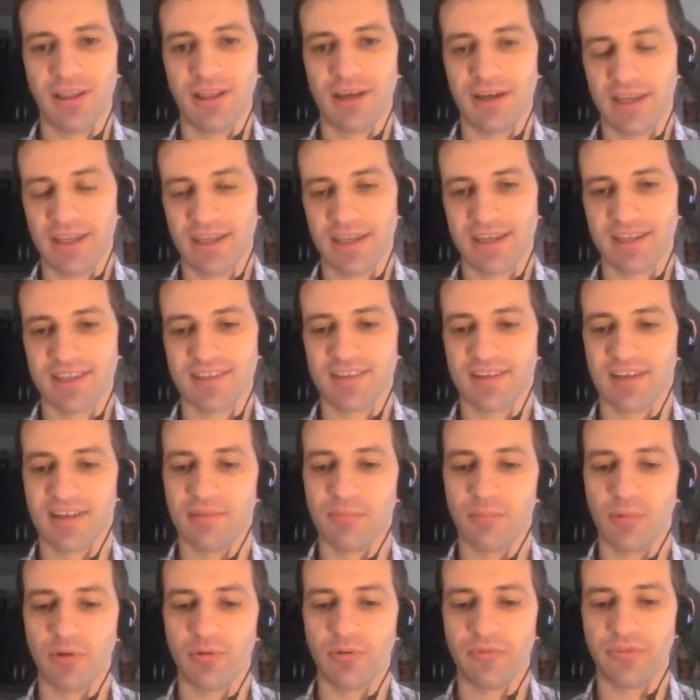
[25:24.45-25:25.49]
like
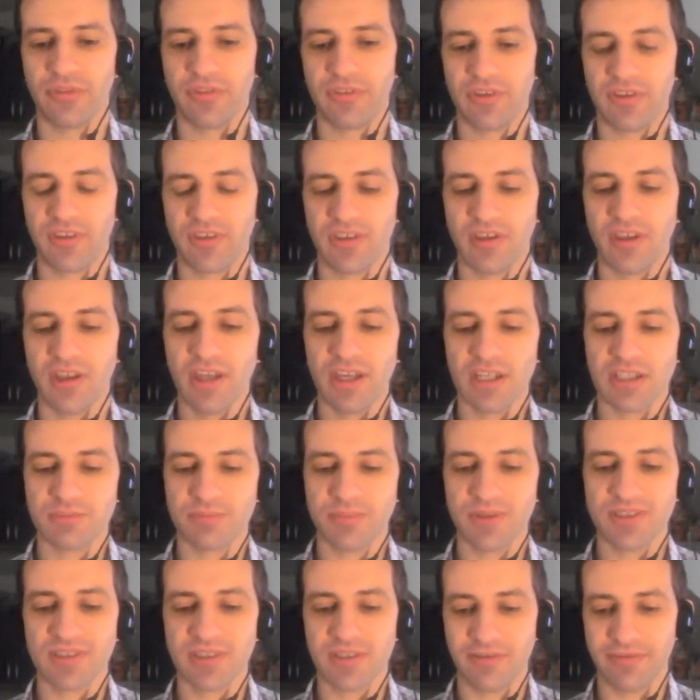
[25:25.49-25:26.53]
some of the
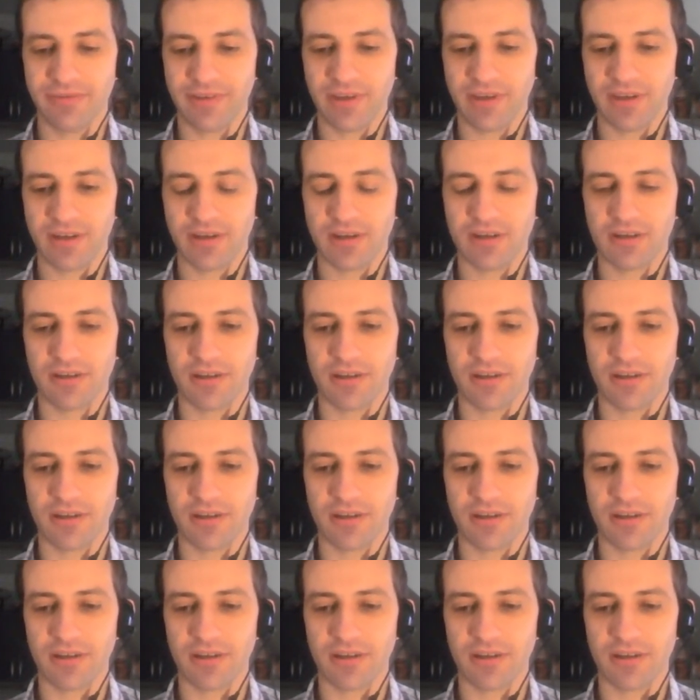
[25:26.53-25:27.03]
specific.